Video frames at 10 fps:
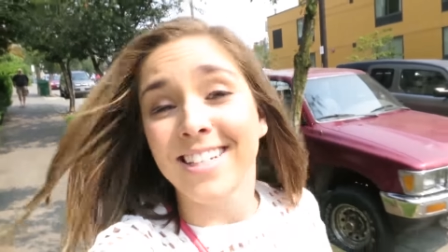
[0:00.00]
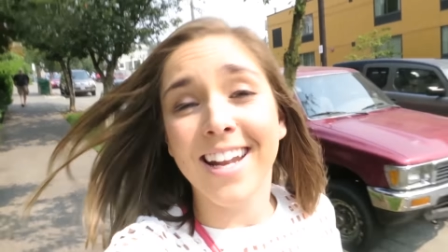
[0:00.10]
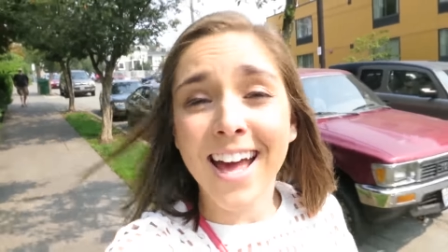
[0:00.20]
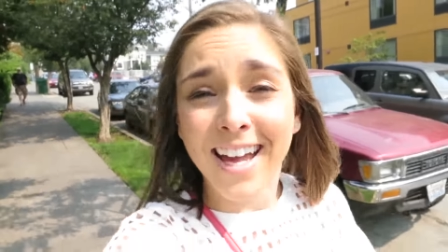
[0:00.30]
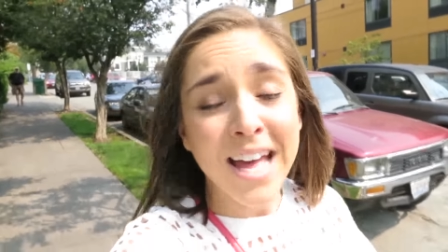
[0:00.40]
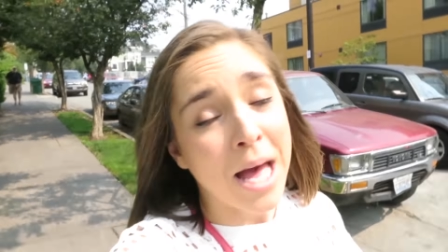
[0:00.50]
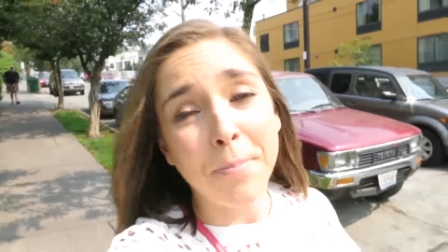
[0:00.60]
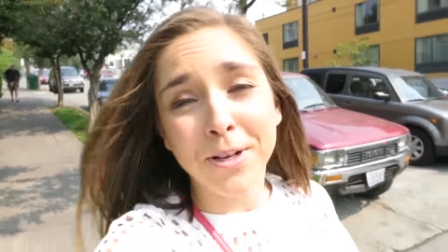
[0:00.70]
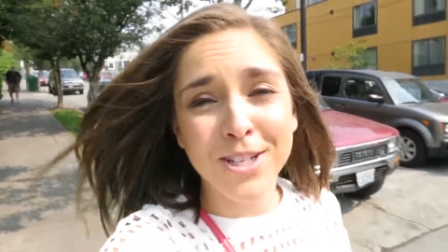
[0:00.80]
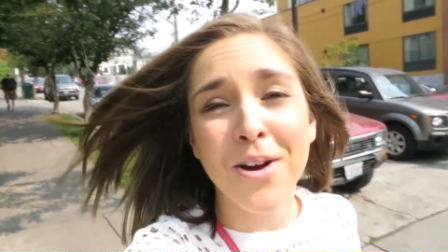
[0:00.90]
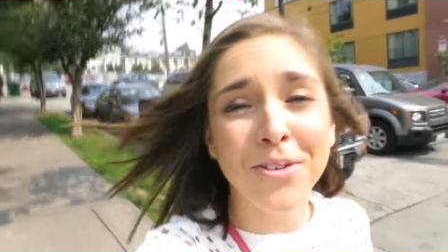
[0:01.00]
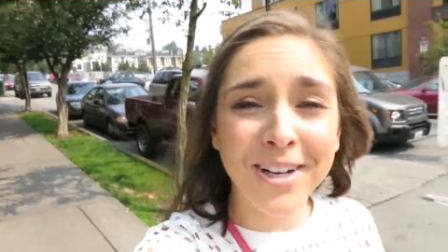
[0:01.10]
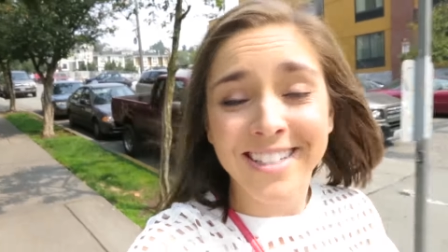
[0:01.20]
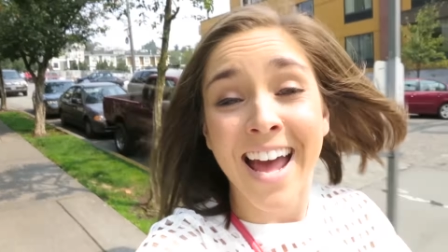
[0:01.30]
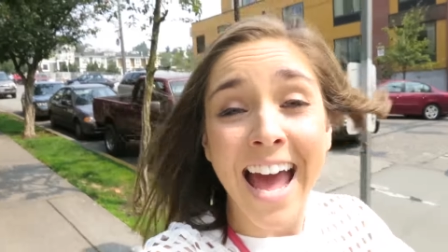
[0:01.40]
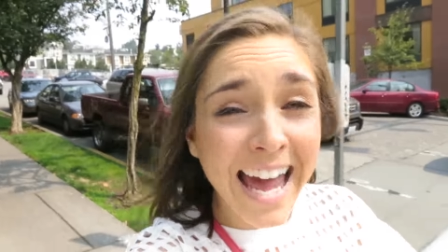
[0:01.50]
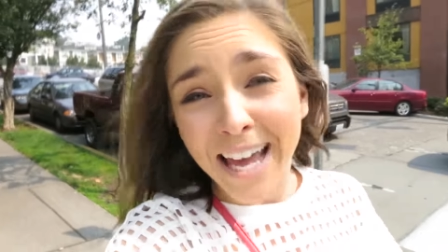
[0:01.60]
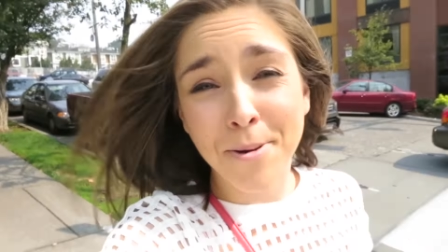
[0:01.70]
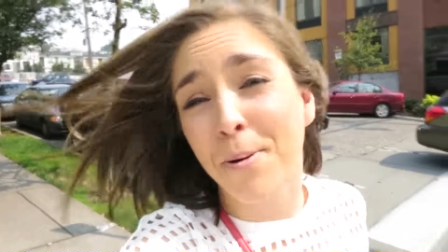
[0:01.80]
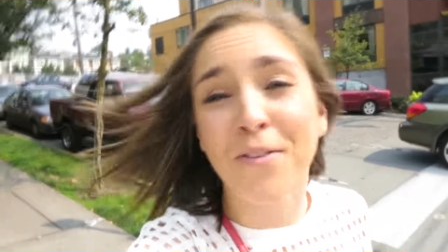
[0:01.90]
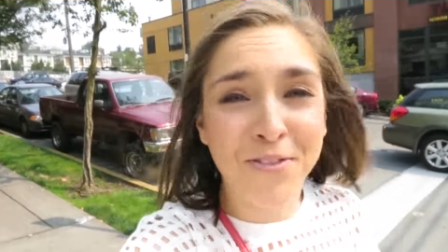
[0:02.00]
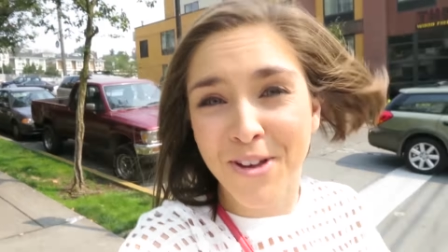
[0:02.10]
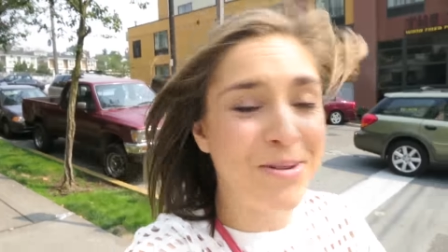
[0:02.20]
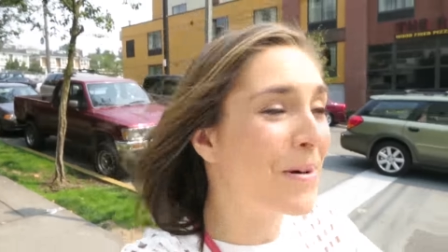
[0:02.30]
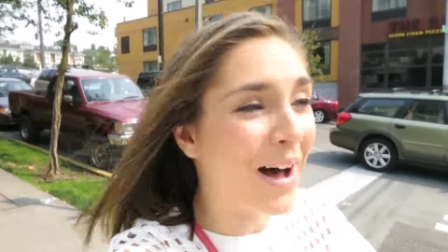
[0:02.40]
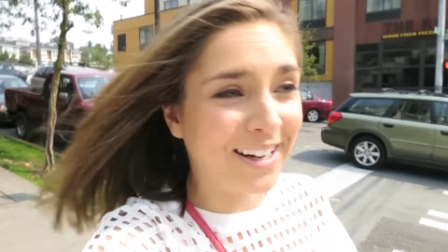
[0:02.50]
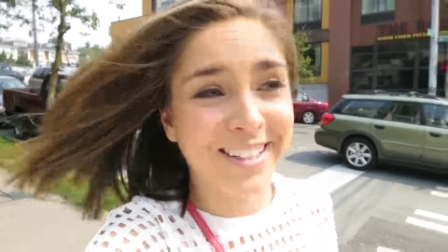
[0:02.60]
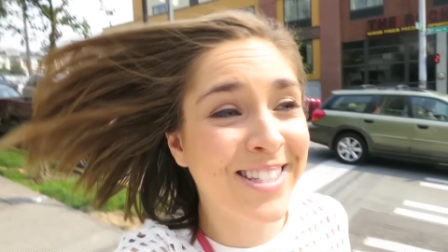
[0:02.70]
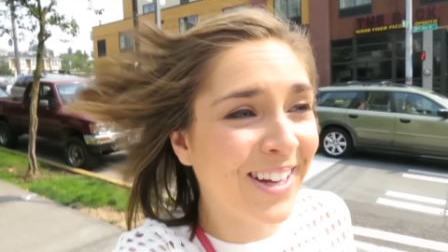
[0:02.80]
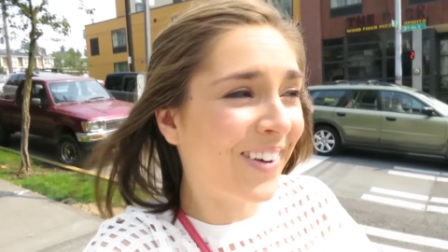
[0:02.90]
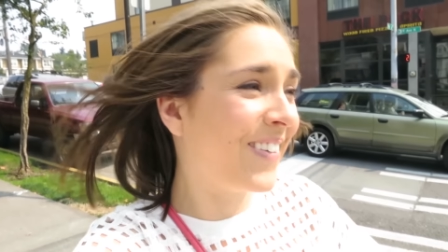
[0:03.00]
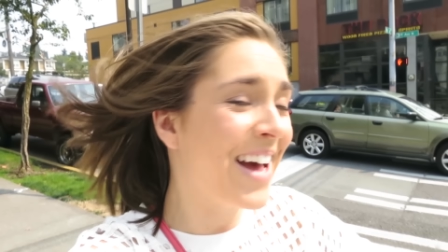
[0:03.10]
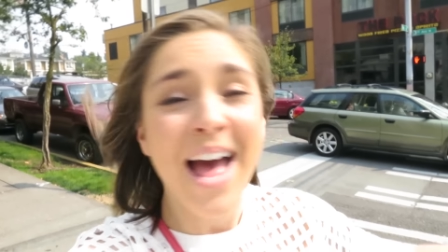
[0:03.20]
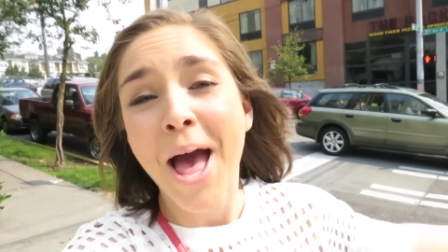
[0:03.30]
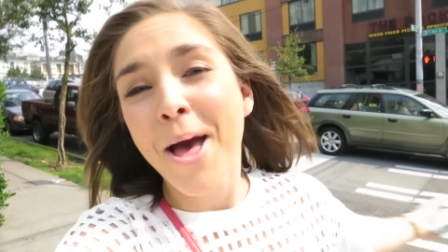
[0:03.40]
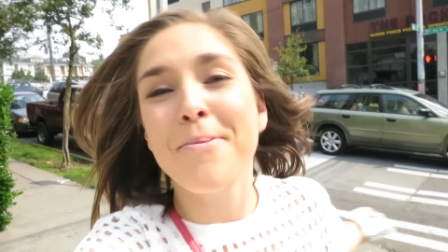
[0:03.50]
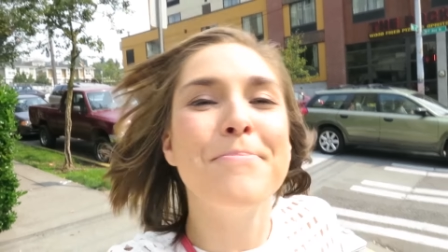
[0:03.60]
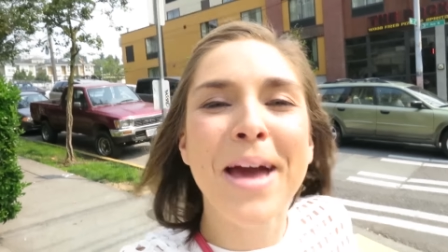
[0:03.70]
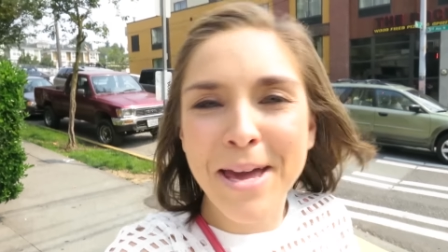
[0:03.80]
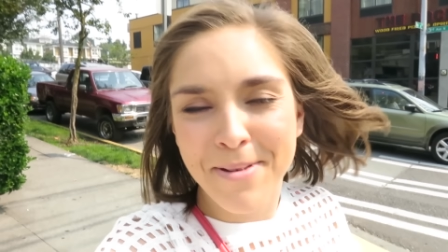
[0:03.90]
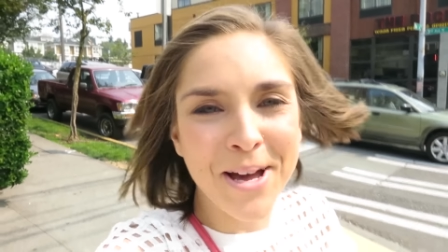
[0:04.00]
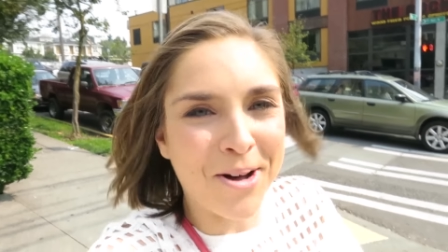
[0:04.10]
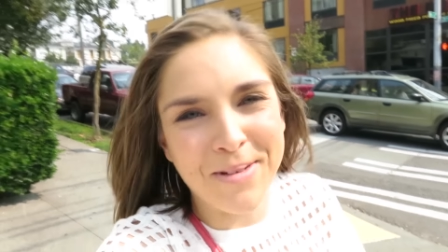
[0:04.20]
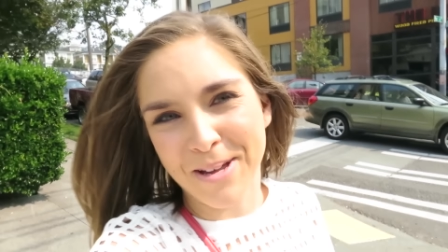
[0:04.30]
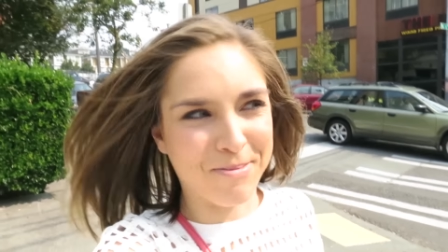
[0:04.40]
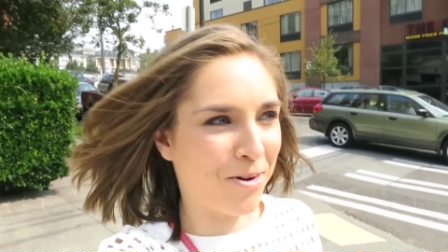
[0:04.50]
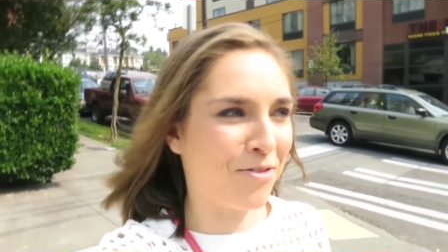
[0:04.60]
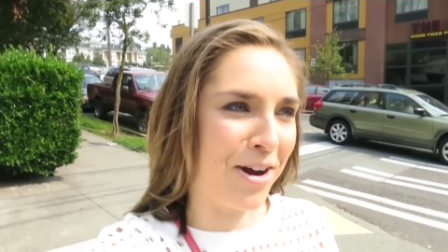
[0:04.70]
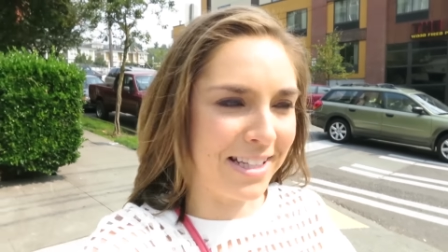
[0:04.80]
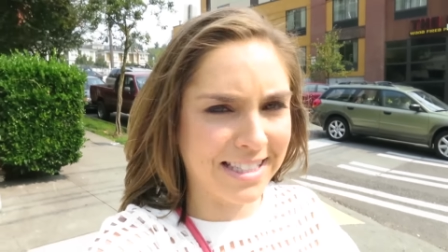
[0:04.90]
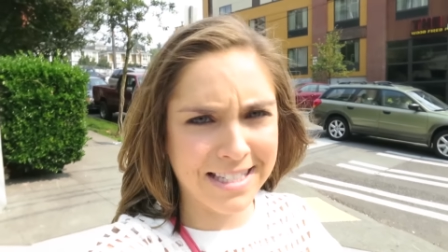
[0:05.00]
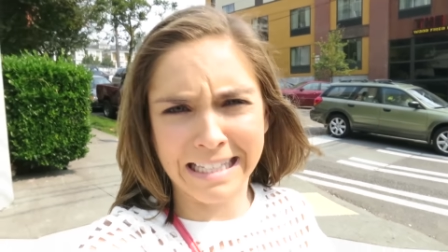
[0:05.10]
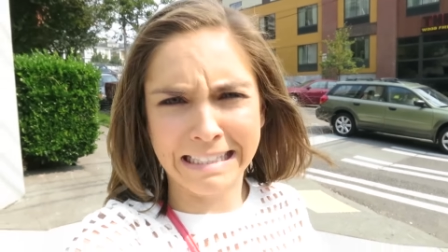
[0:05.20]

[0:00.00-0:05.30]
Today, I put deodorant and perfume on, so maybe I'll make more friends.